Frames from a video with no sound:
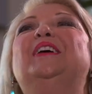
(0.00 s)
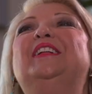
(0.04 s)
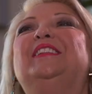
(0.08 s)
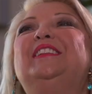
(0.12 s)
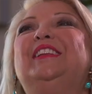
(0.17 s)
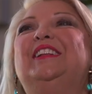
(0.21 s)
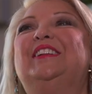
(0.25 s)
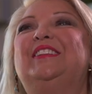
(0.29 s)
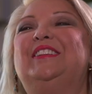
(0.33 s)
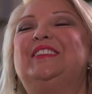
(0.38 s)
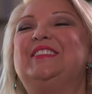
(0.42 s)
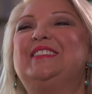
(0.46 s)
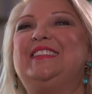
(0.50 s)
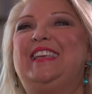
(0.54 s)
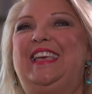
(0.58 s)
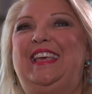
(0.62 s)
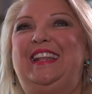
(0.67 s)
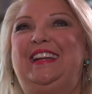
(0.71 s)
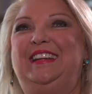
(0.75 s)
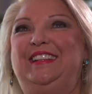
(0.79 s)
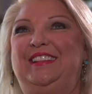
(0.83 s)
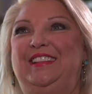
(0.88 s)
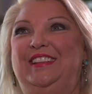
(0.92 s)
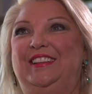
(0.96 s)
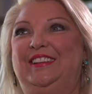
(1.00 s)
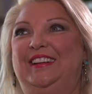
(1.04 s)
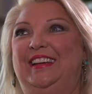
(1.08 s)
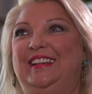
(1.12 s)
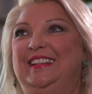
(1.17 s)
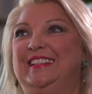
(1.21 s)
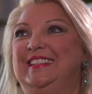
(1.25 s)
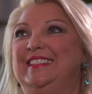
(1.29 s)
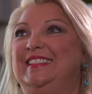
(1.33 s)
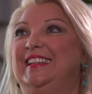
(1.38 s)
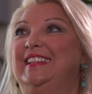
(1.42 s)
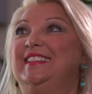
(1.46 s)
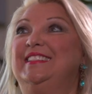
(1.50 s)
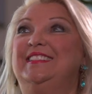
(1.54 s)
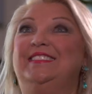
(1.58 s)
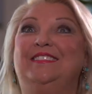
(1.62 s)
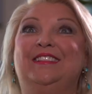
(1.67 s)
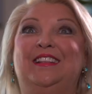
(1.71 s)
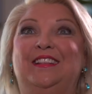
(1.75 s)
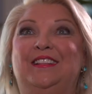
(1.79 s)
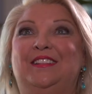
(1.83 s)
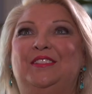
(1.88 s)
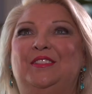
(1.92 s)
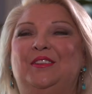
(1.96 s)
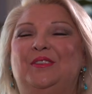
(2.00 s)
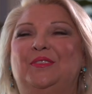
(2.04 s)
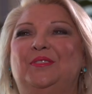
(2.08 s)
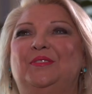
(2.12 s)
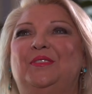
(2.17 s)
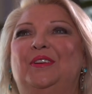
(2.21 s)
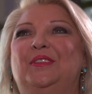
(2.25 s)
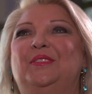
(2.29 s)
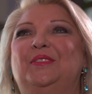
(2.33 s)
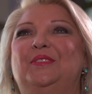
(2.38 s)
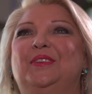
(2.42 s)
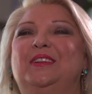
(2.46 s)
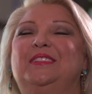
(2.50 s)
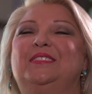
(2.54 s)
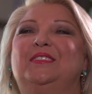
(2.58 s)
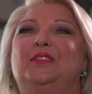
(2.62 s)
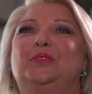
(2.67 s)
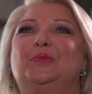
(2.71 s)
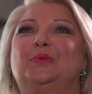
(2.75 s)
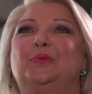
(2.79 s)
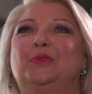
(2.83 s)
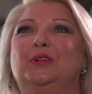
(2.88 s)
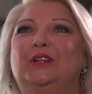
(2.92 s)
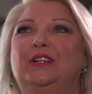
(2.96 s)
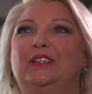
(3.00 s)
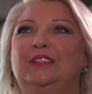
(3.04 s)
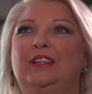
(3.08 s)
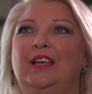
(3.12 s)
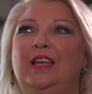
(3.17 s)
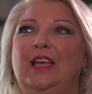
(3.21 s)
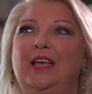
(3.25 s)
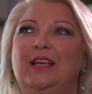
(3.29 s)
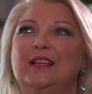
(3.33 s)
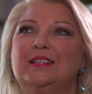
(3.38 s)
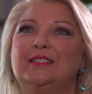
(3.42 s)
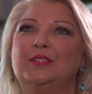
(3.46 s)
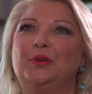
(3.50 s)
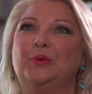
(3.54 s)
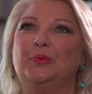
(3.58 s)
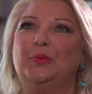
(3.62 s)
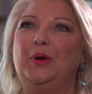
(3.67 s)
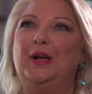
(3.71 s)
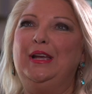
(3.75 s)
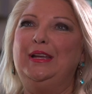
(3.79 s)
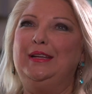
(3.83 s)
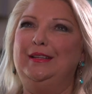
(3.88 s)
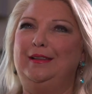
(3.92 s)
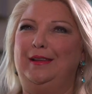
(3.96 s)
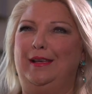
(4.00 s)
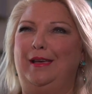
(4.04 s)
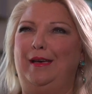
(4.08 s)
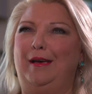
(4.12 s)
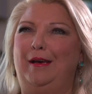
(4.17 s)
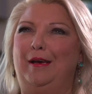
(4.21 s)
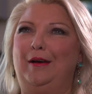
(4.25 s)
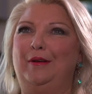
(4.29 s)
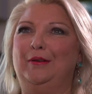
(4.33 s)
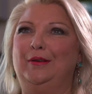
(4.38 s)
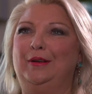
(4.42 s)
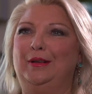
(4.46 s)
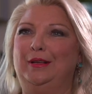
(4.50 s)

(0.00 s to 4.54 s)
well, you know, there's Canada and the United States and the, and the, and the rest of the world. So right now... And you're